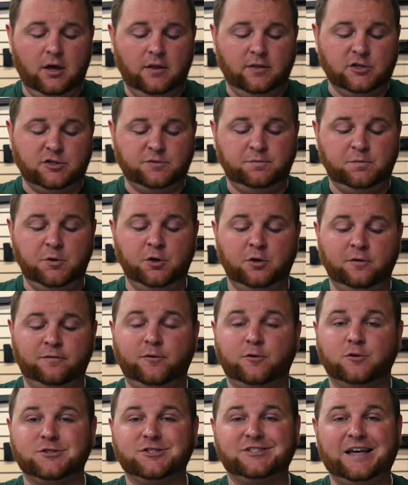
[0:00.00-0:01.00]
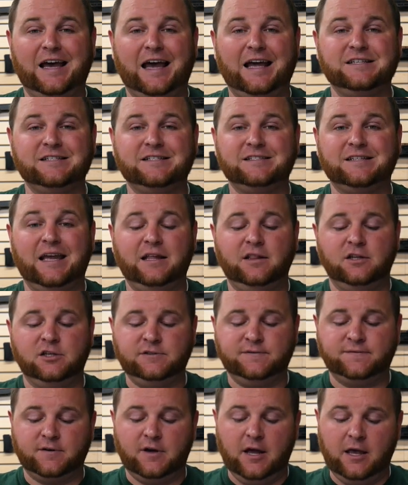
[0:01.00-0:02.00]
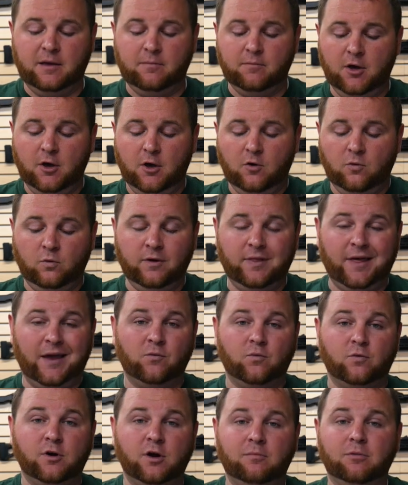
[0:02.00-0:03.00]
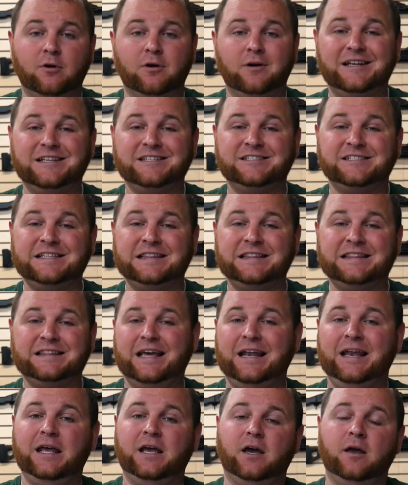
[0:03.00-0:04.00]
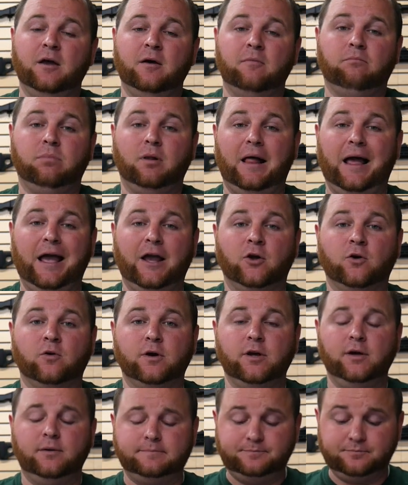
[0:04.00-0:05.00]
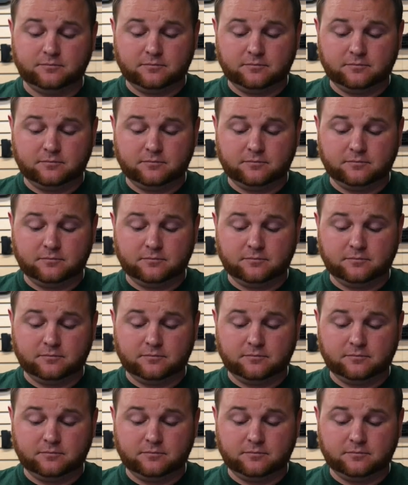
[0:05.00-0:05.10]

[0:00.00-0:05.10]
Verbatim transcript: This beautiful satin stainless frame with a rubber and synthetic black grip